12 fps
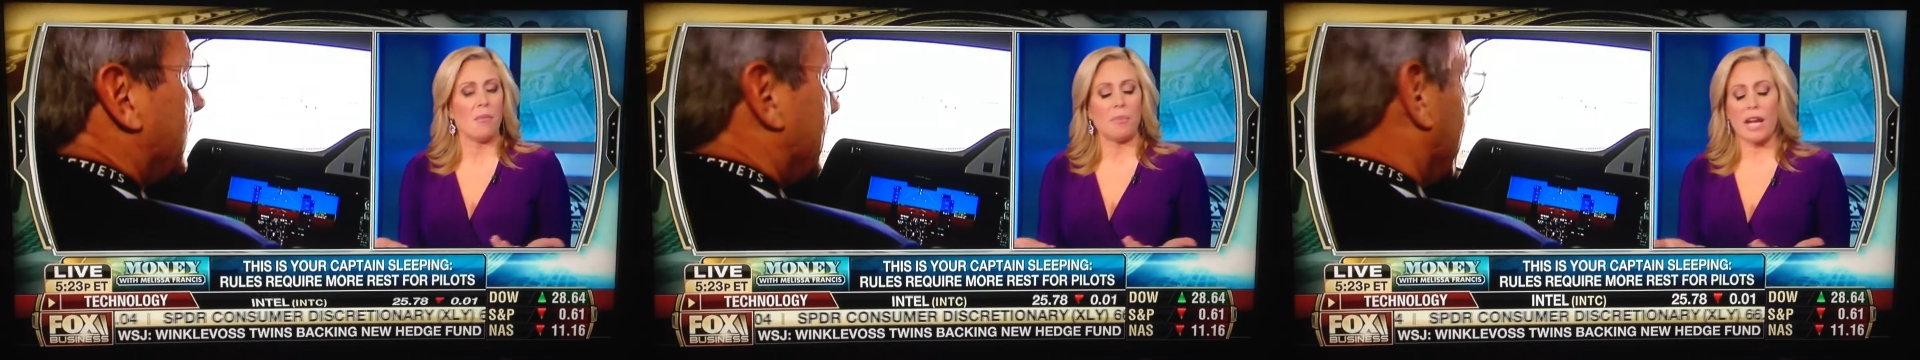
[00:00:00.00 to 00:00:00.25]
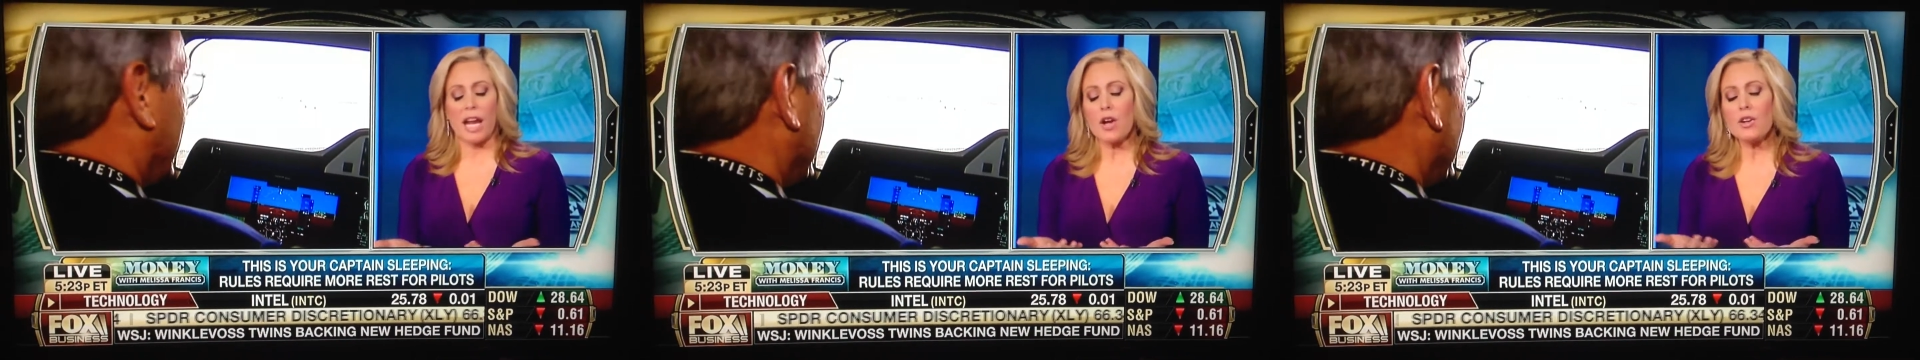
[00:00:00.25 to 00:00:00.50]

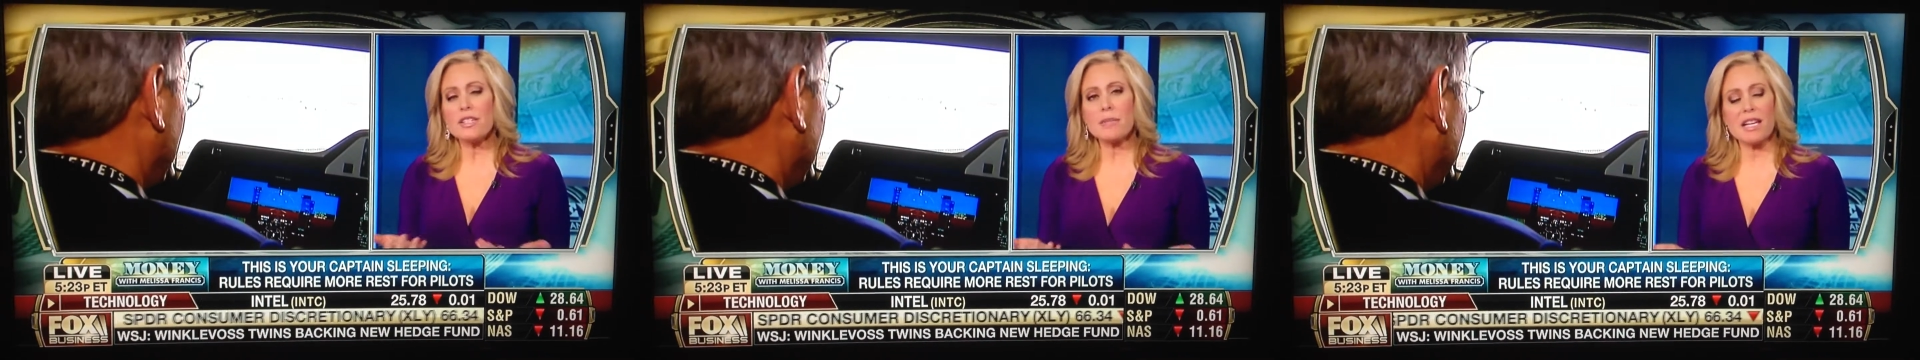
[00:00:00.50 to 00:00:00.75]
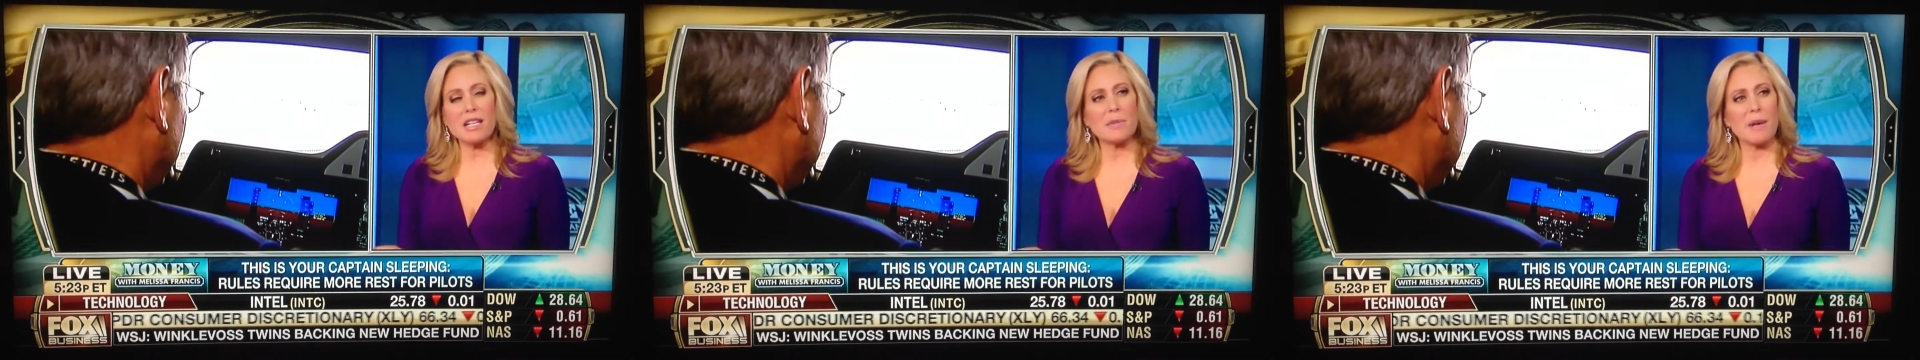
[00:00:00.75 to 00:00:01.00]
But I heard
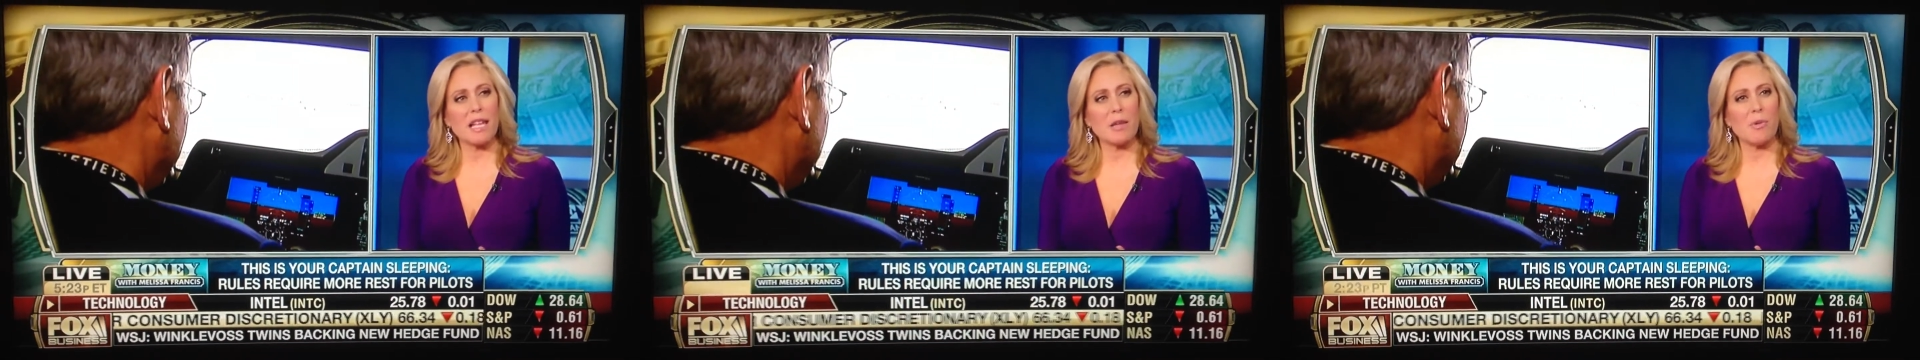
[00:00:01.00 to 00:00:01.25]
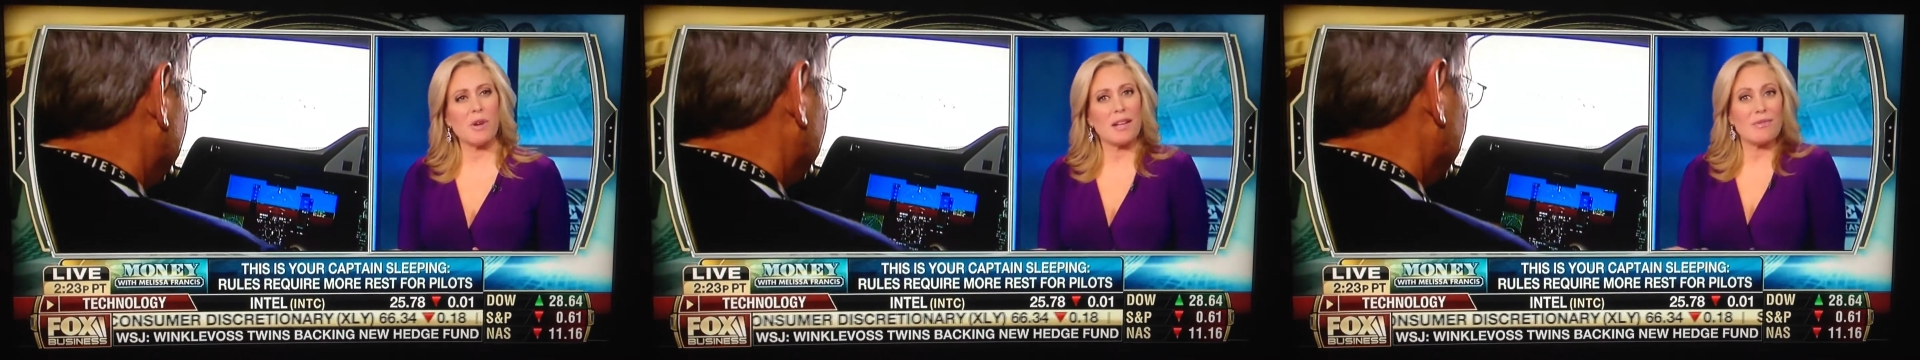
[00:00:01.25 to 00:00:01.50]
somebody else making
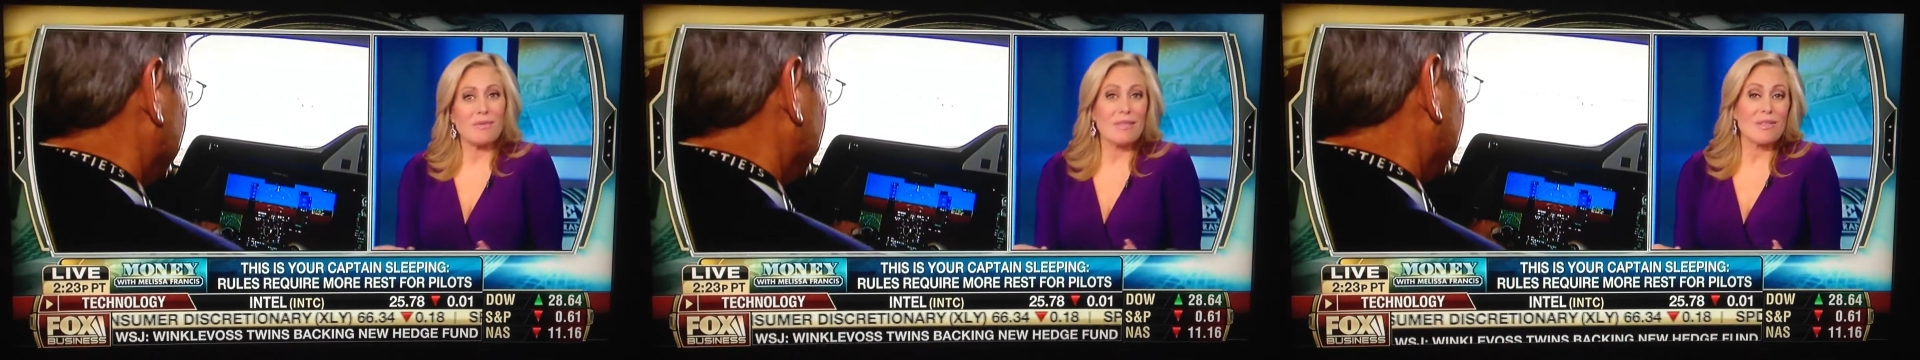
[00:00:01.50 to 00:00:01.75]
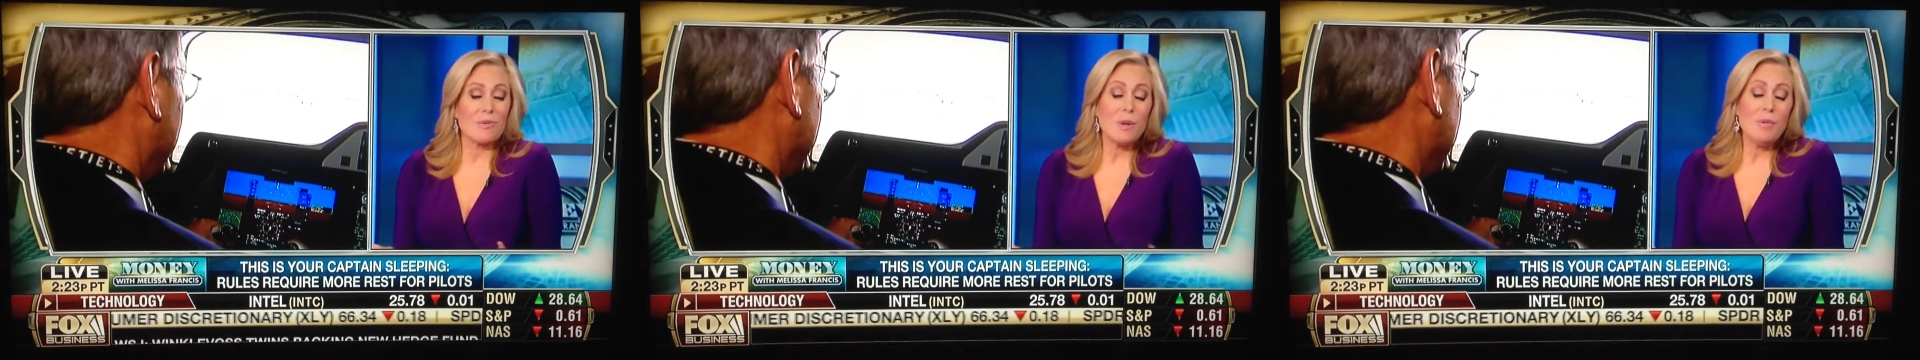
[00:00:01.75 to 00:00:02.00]
the point,
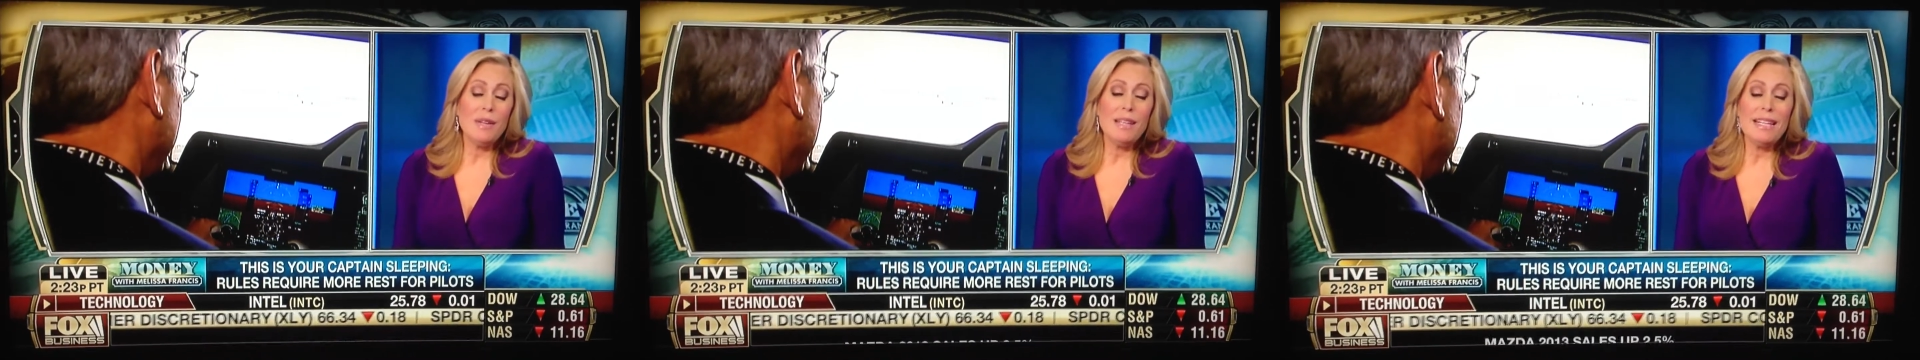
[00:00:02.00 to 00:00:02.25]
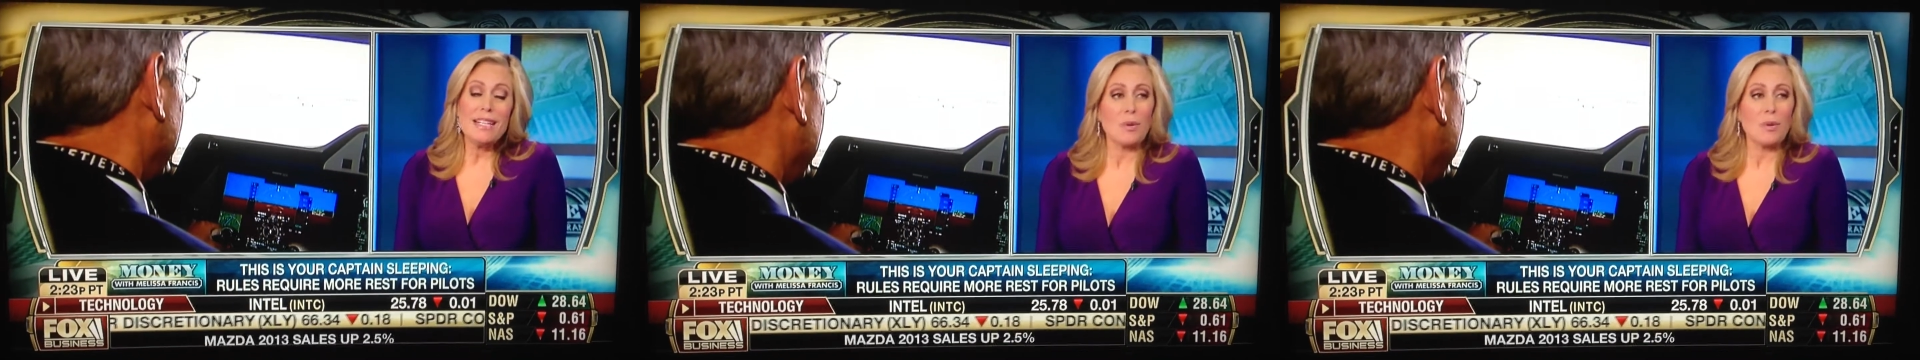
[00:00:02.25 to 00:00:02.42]
we really